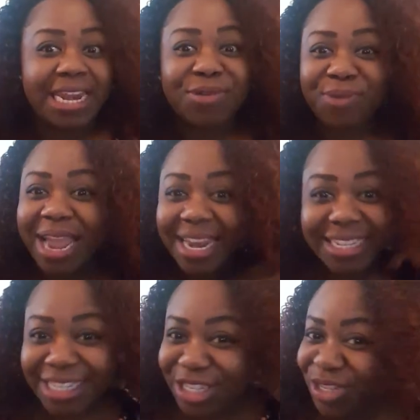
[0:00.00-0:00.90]
The red
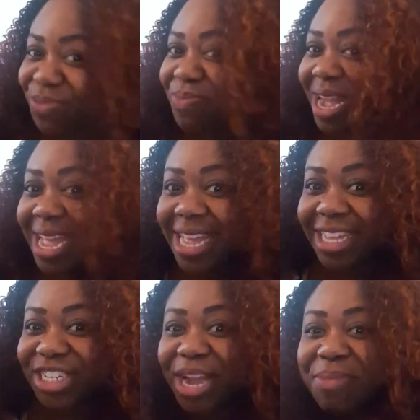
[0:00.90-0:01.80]
isn't too
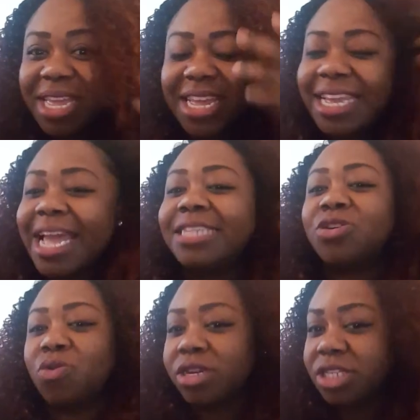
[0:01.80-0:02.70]
much. I mean, it has
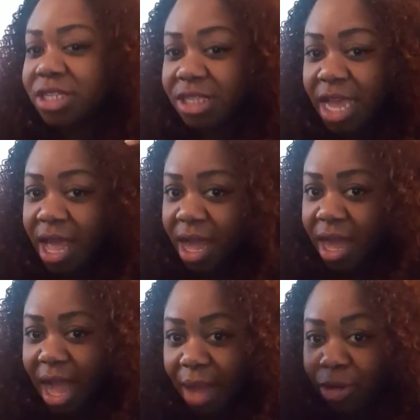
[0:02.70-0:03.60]
oranges.
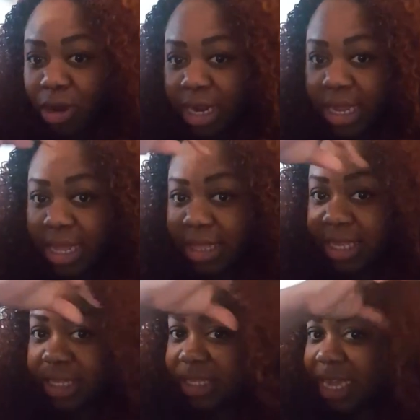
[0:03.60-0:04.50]
I'm going to cut
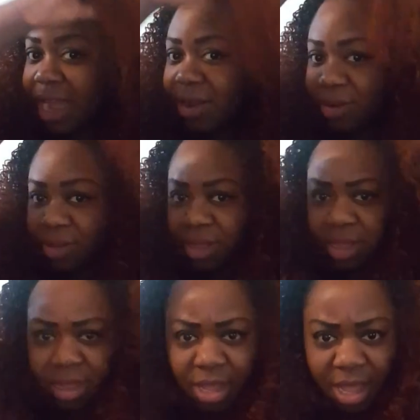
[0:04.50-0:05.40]
this, y'all.
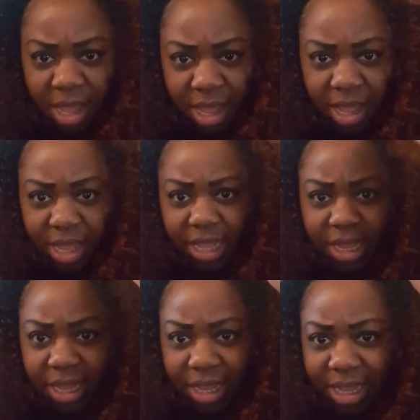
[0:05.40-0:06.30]

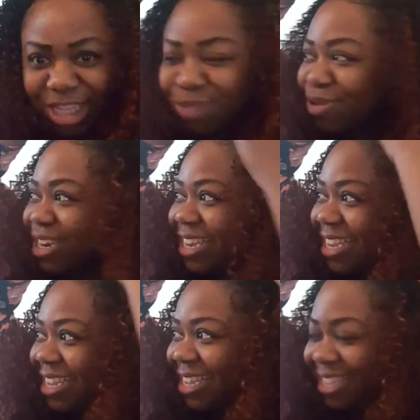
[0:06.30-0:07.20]
It's
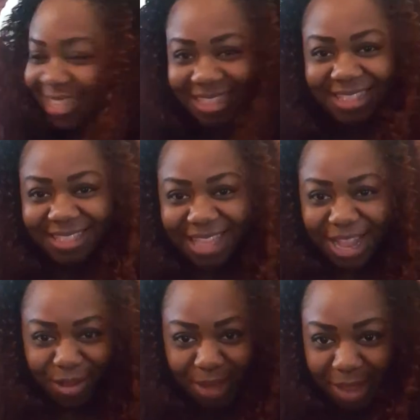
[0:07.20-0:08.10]
pretty. Mm-hmm.
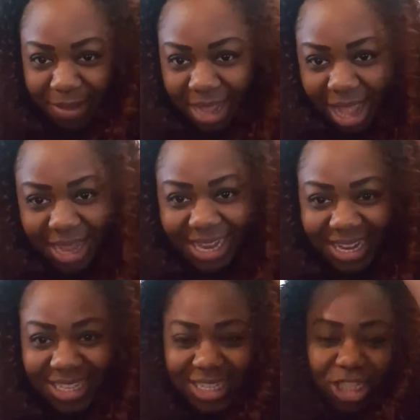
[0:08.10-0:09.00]
Thank you, baby. I,
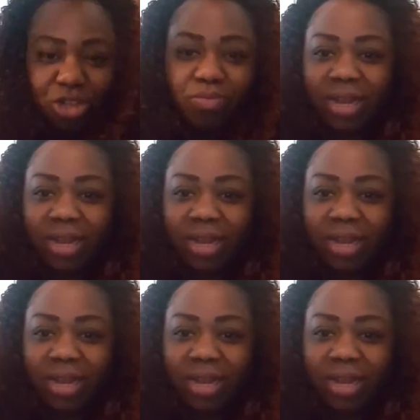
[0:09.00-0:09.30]
this is too